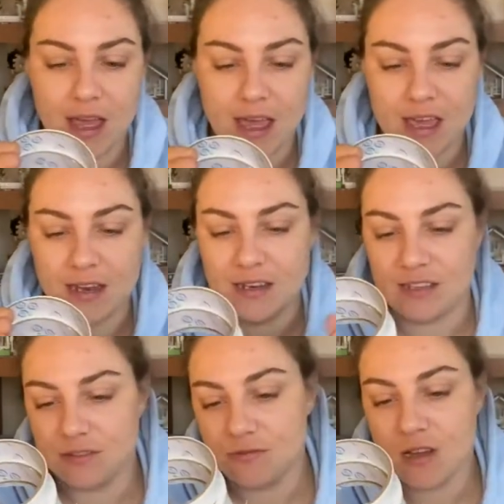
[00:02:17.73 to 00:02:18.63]
and
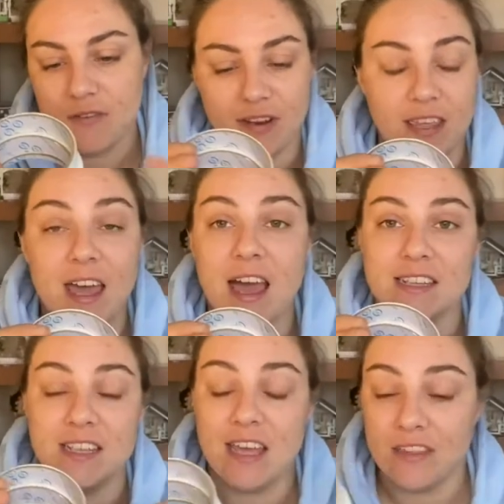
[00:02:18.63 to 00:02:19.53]
it's all covered in
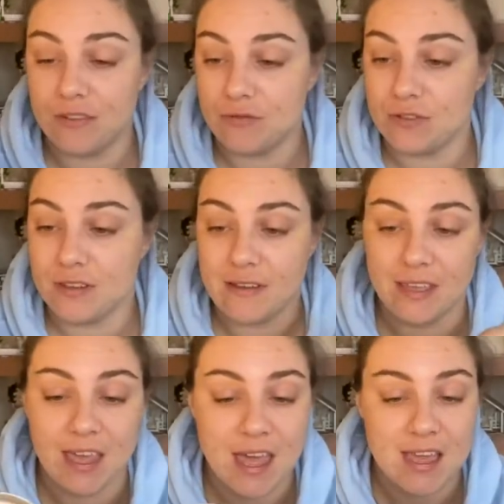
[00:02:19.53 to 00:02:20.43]
cat hair, the drawers are in
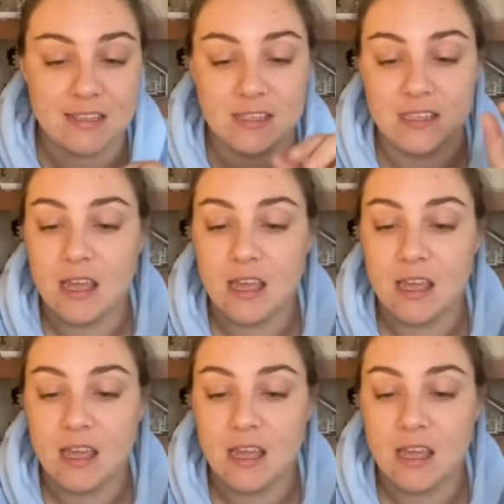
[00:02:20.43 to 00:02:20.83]
cats,